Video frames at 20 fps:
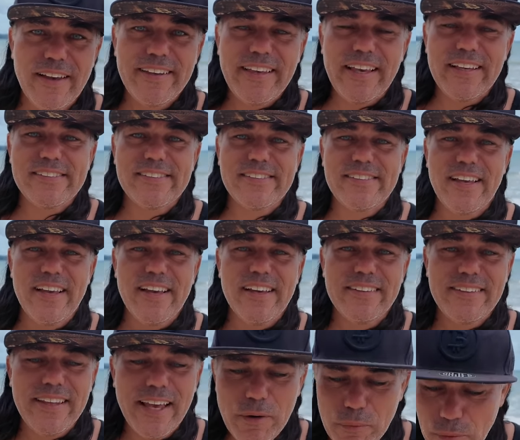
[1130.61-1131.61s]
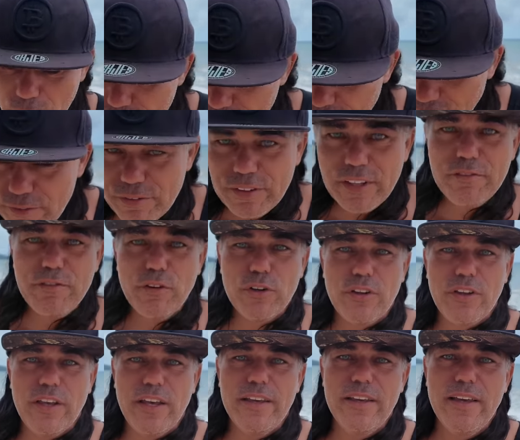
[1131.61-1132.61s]
Yes, that was everything for
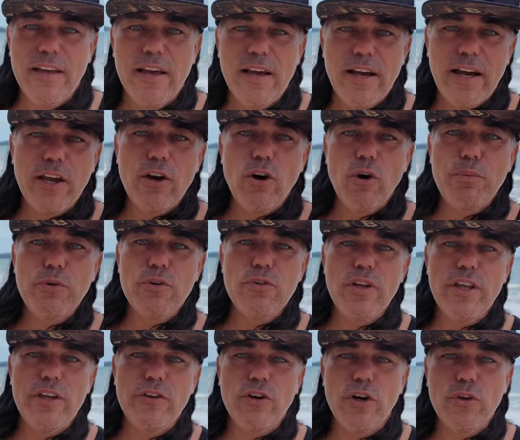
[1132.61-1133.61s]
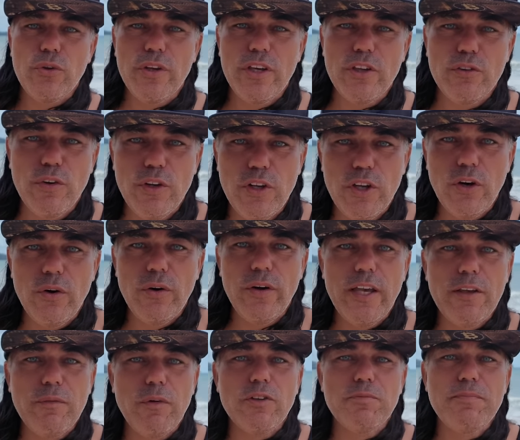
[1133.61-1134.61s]
today. I hope you really enjoyed today's video.
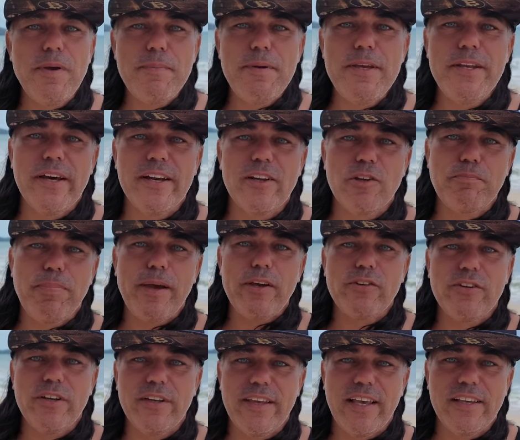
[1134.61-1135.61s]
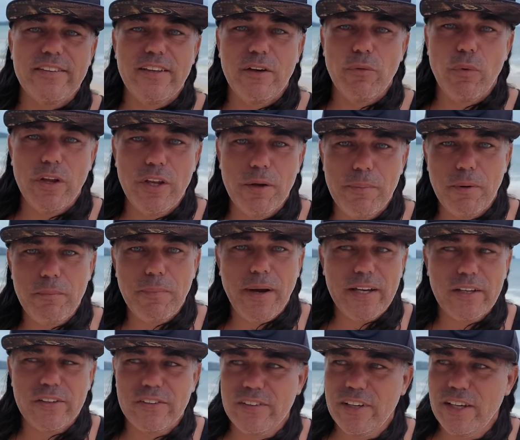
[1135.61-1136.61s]
It was maybe not as passionate as the one about
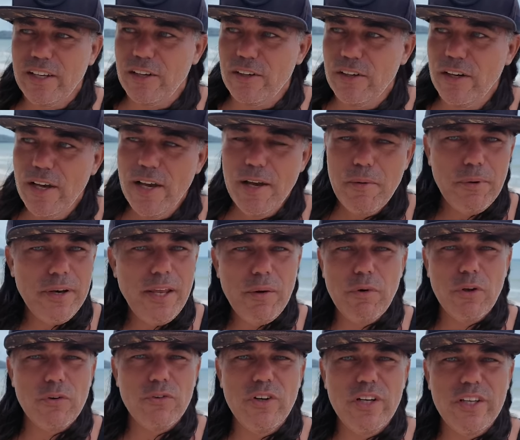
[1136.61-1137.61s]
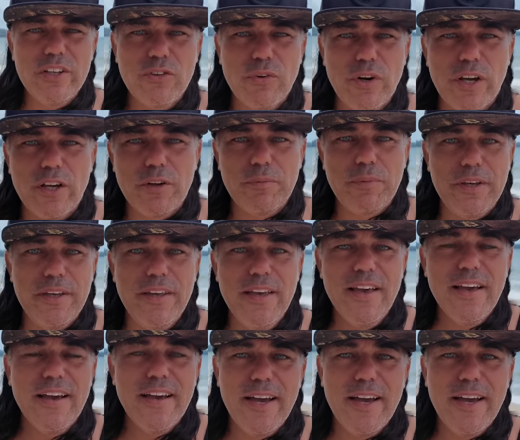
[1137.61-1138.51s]
Michael Saylor, but that one really triggered me.